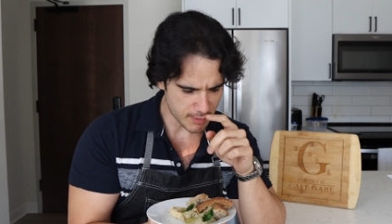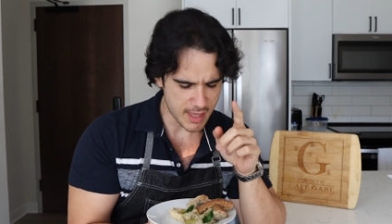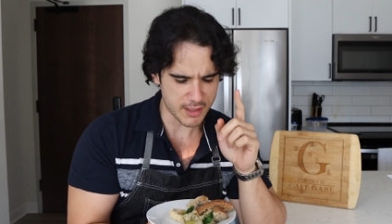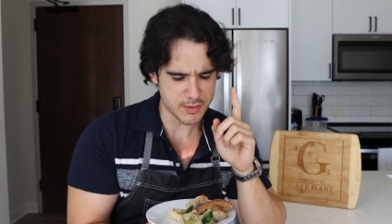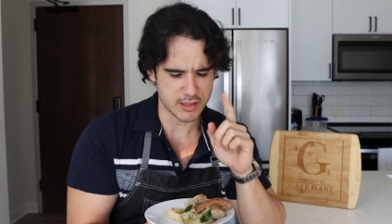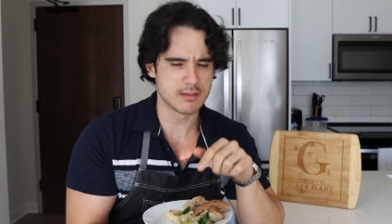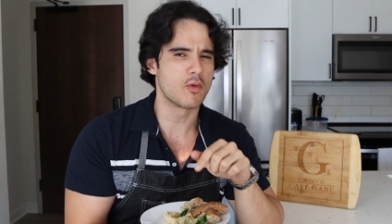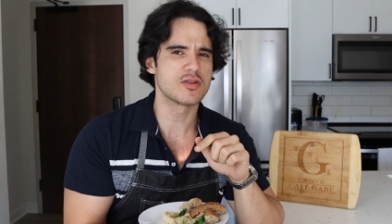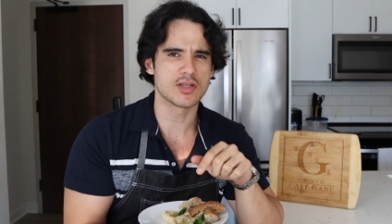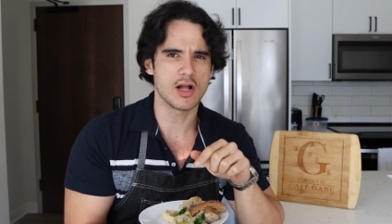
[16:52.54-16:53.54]
It could use a little
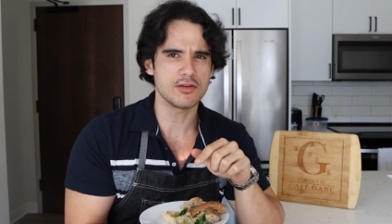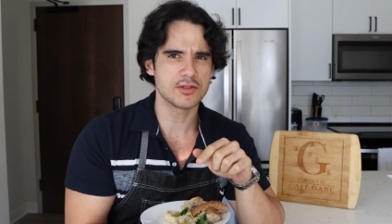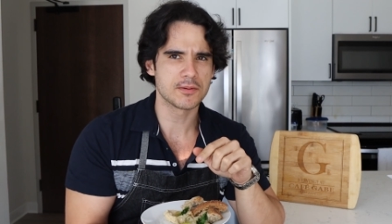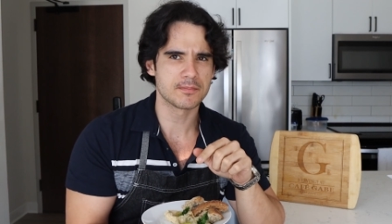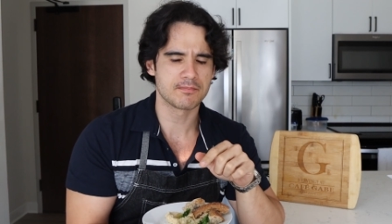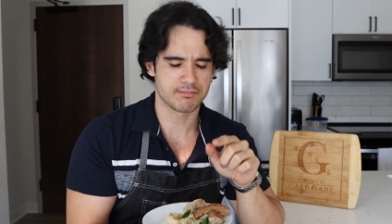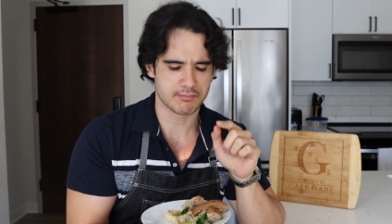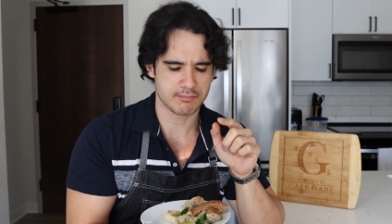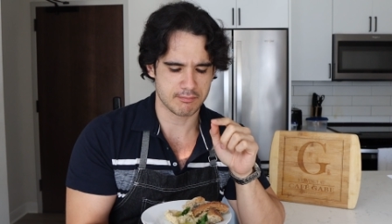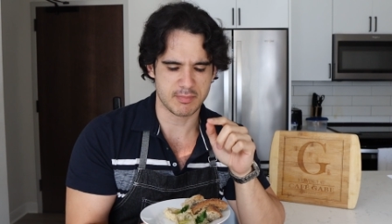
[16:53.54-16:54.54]
more salt.
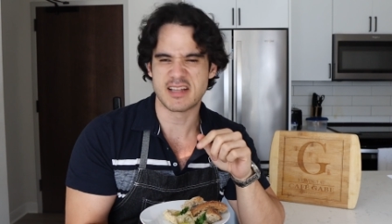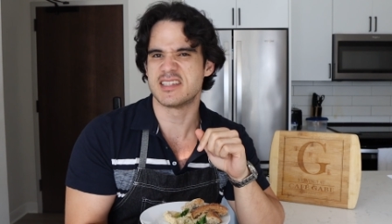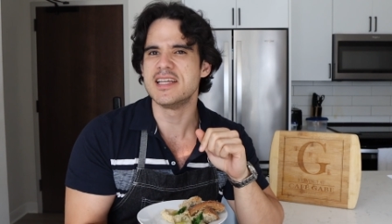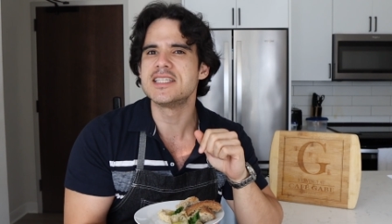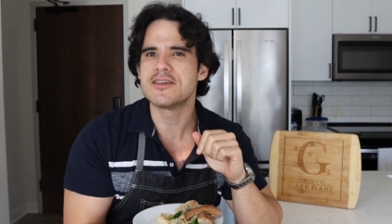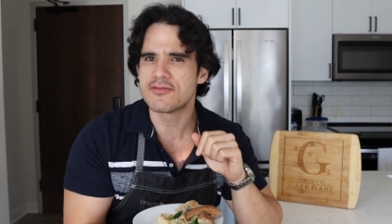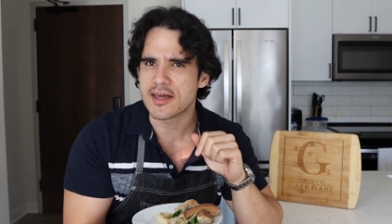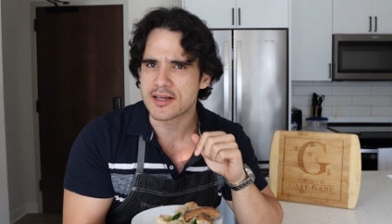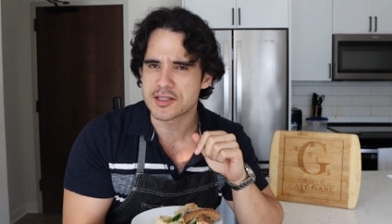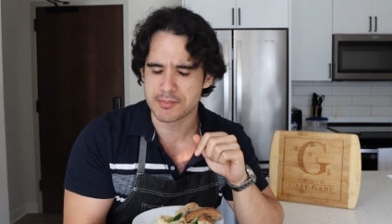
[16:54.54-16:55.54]
That's an easy
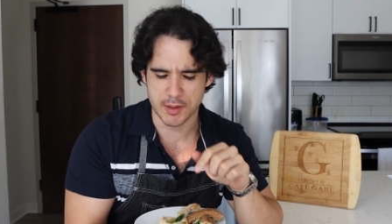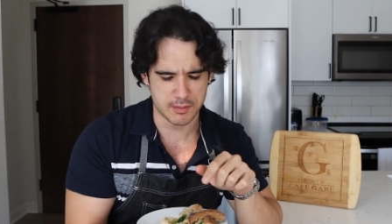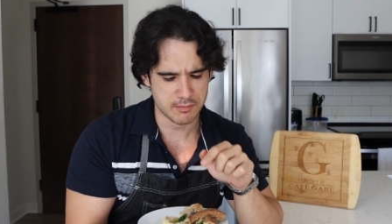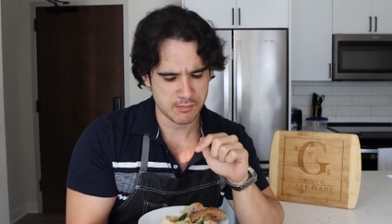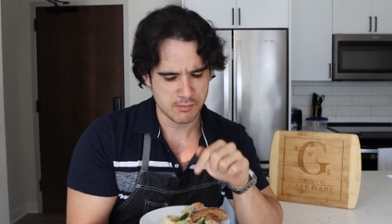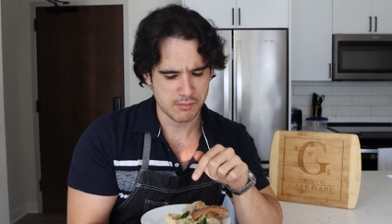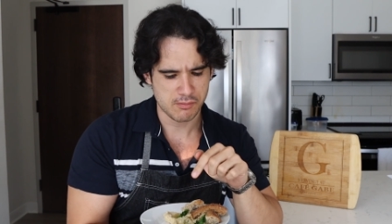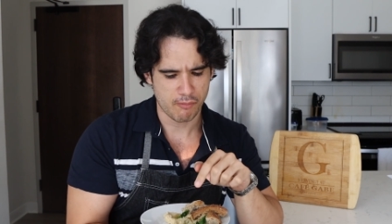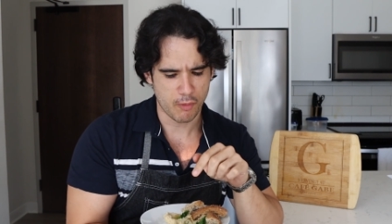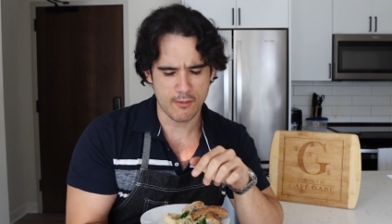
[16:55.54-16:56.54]
fix, but
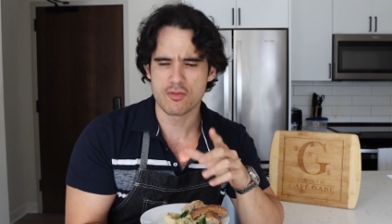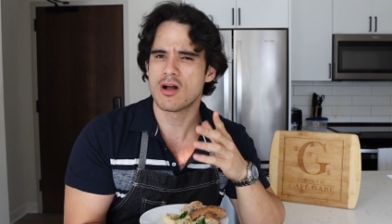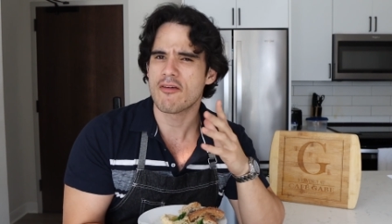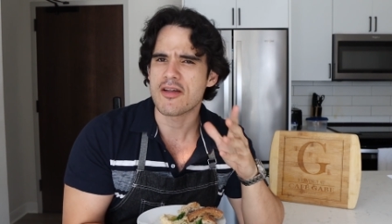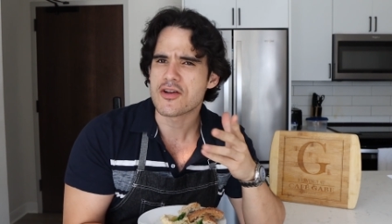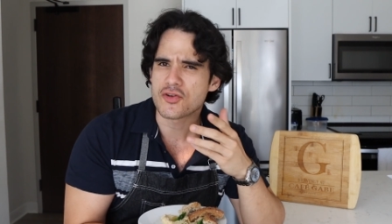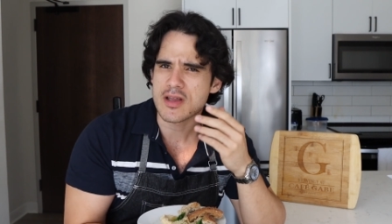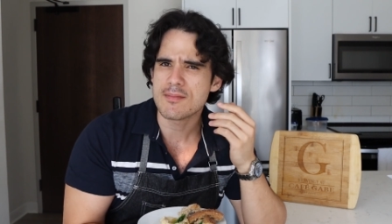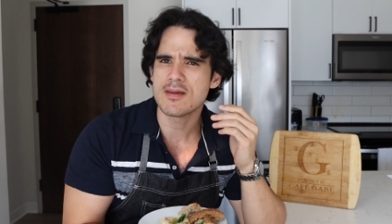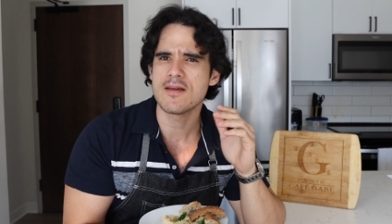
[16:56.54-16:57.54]
overall very
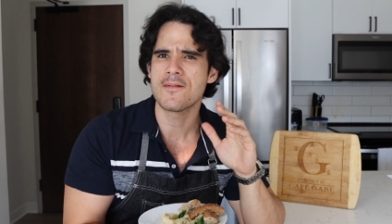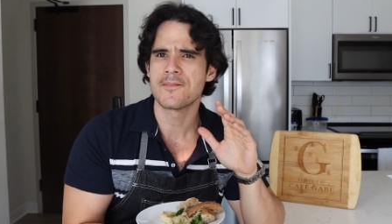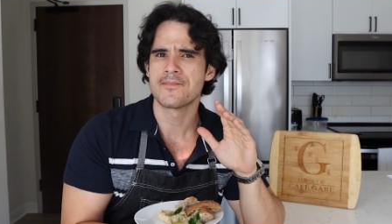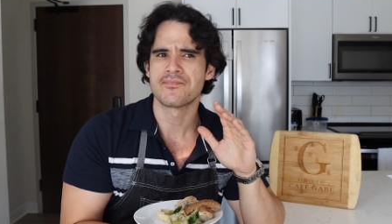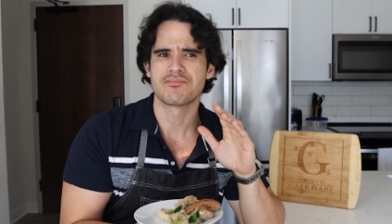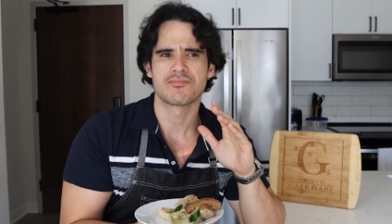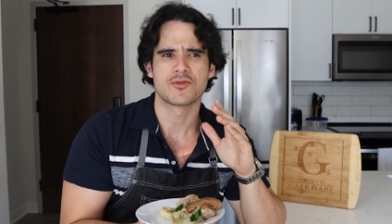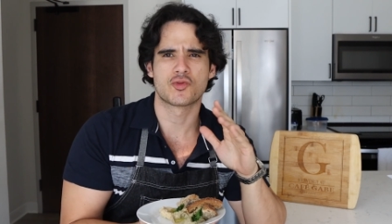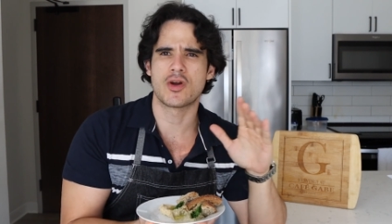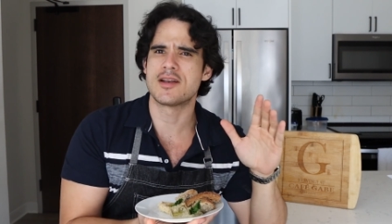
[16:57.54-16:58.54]
creamy.
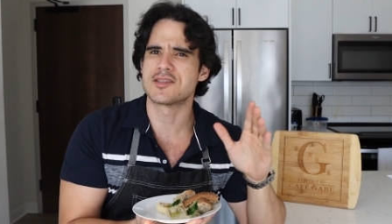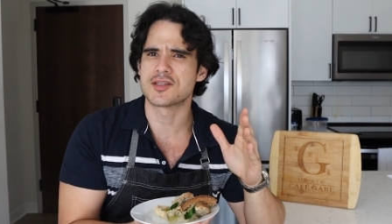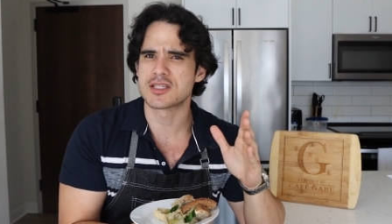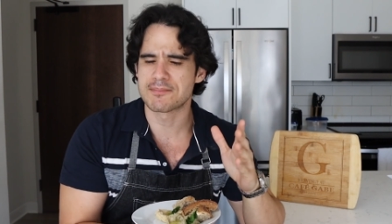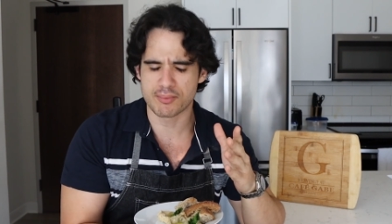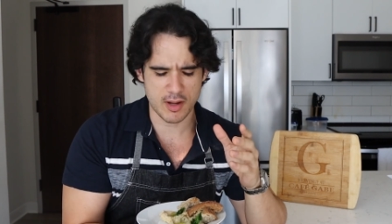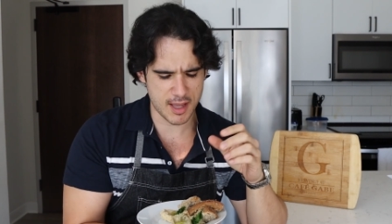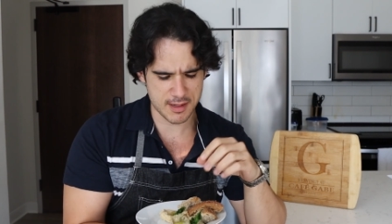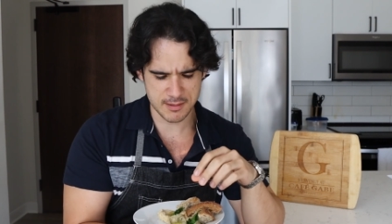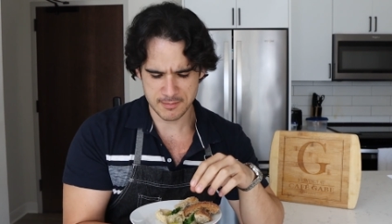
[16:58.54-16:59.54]
Great as a
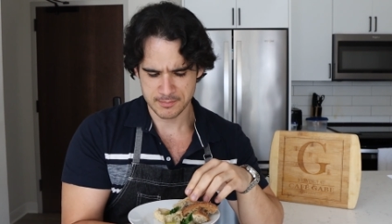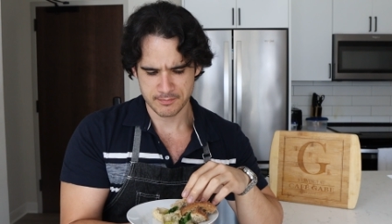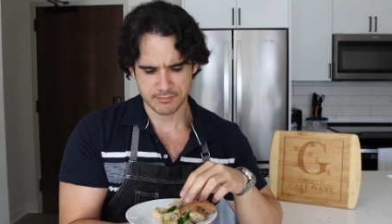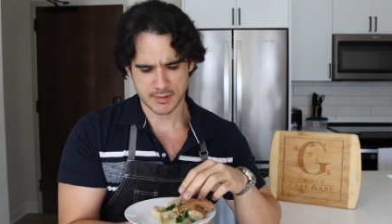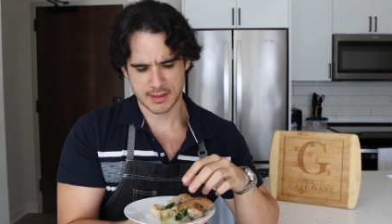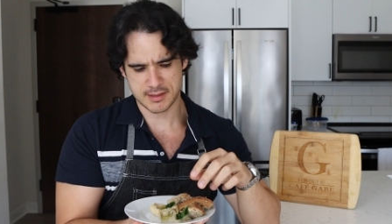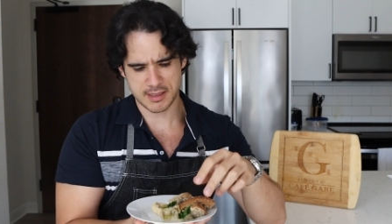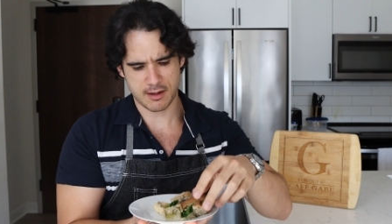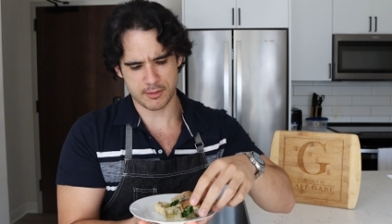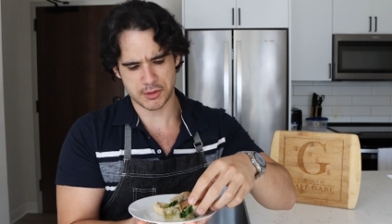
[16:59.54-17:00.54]
spread. Let's
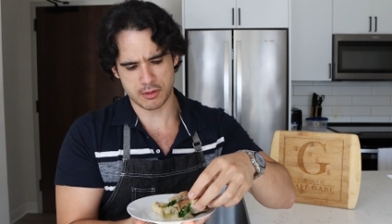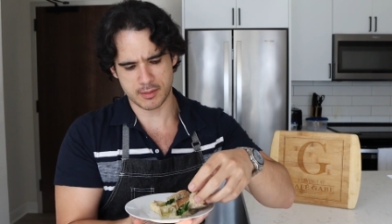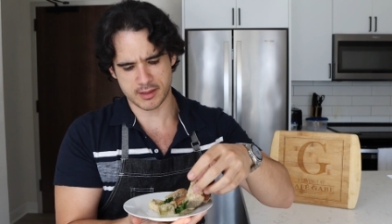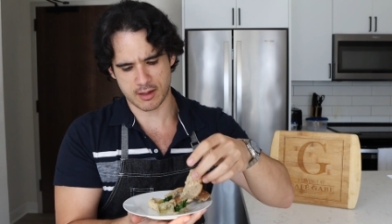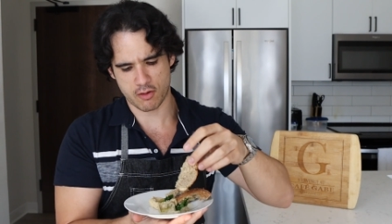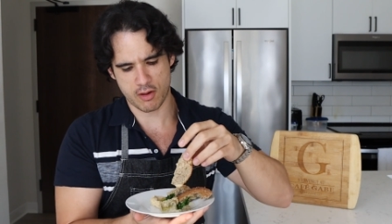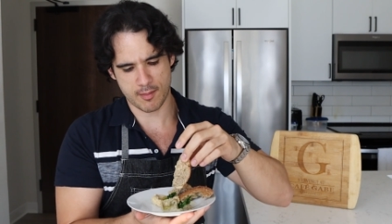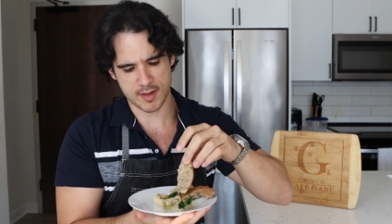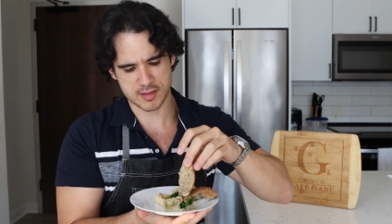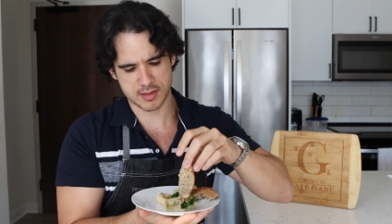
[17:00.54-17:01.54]
see how we're doing with the
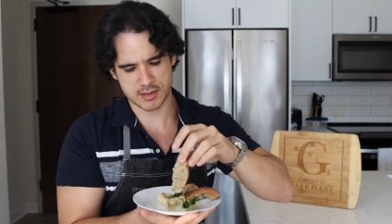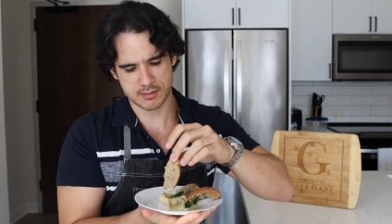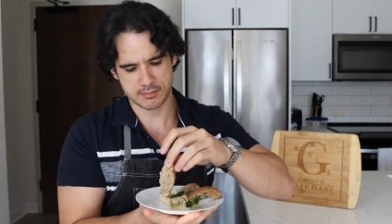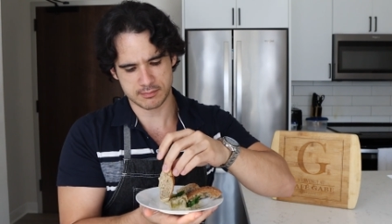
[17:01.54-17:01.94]
hummus.